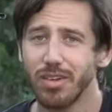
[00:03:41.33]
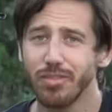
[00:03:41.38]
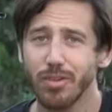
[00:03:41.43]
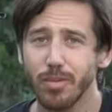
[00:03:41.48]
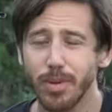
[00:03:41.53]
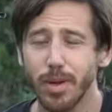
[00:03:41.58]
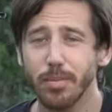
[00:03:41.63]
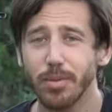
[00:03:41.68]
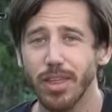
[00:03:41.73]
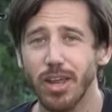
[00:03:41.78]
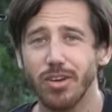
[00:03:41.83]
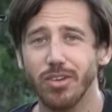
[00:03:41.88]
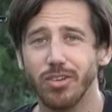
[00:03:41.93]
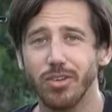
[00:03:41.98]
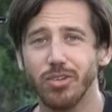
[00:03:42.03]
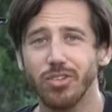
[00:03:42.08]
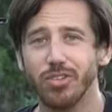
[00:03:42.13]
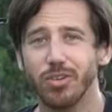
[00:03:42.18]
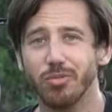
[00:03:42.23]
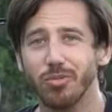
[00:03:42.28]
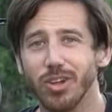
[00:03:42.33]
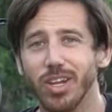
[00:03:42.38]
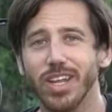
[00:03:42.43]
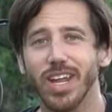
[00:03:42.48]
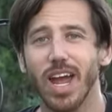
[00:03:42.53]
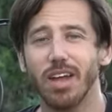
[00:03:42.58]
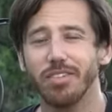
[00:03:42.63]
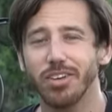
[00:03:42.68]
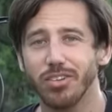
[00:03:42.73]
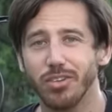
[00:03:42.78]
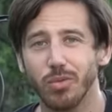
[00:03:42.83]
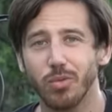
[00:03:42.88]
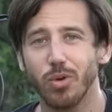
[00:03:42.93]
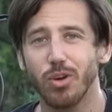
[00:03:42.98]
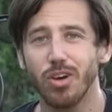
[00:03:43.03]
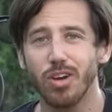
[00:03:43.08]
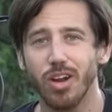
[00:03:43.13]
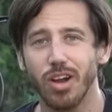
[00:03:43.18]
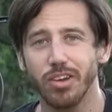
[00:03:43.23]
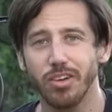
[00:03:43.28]
For people that are used to really having to
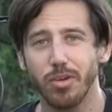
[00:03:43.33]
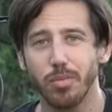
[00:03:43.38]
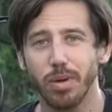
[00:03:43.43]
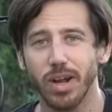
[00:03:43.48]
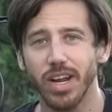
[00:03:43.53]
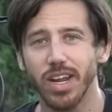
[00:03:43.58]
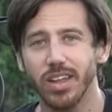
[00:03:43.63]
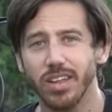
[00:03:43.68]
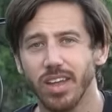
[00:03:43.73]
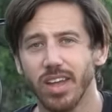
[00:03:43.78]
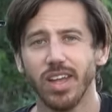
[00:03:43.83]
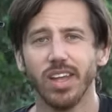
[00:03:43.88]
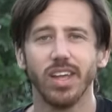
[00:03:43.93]
work on your bike